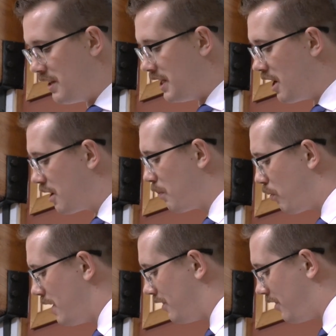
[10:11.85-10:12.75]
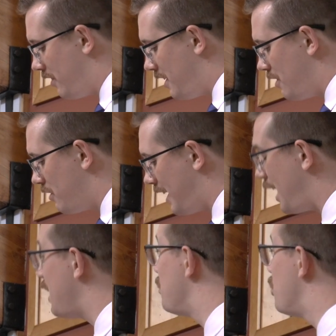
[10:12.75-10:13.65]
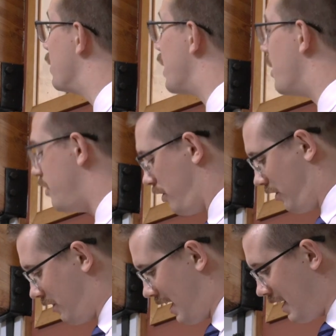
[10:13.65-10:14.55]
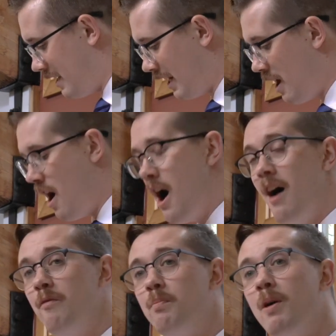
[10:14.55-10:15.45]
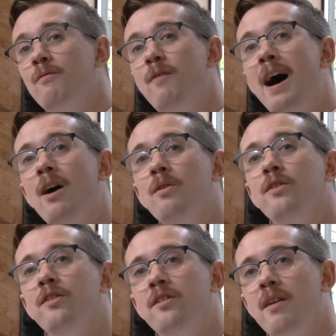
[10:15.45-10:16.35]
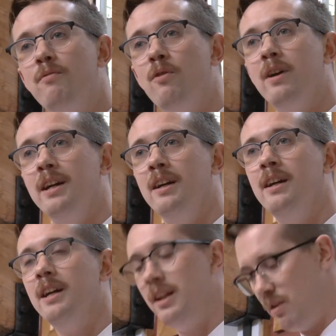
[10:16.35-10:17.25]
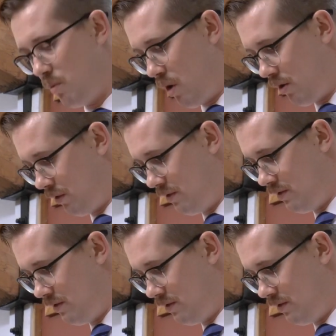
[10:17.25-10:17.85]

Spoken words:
the young prince still came to an understanding of profound suffering in the world.